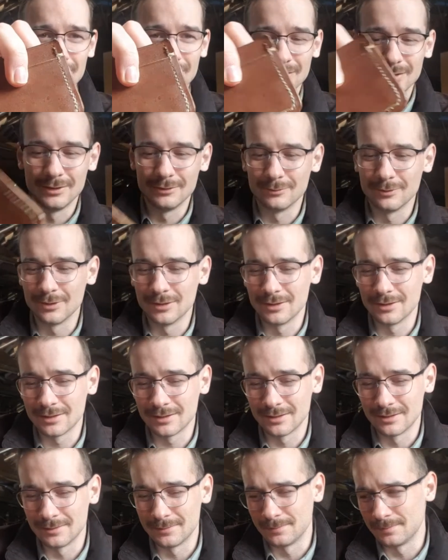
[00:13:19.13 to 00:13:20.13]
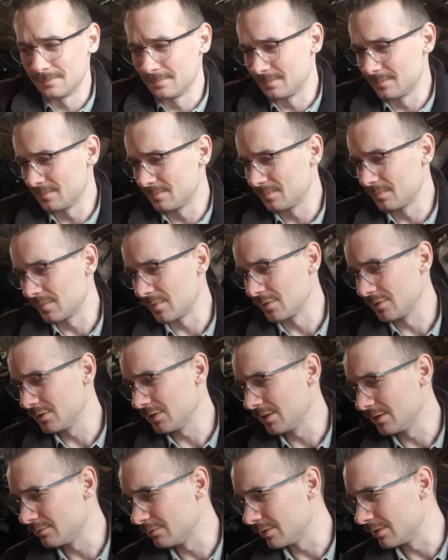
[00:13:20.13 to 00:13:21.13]
early work, and
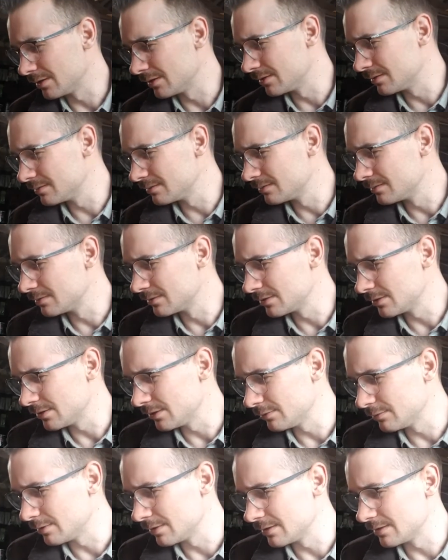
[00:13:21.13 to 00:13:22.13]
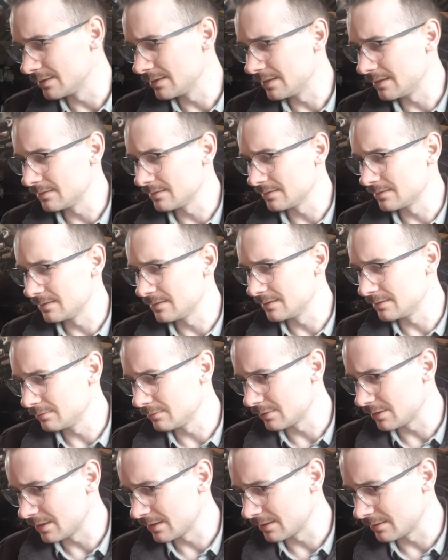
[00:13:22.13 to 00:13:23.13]
I'll show you a wallet now. So this
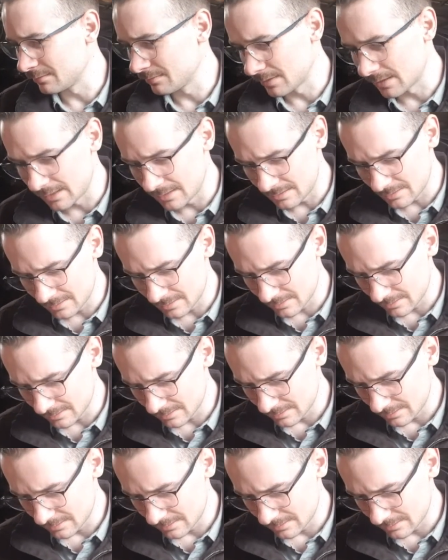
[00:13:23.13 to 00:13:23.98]
is what I can make,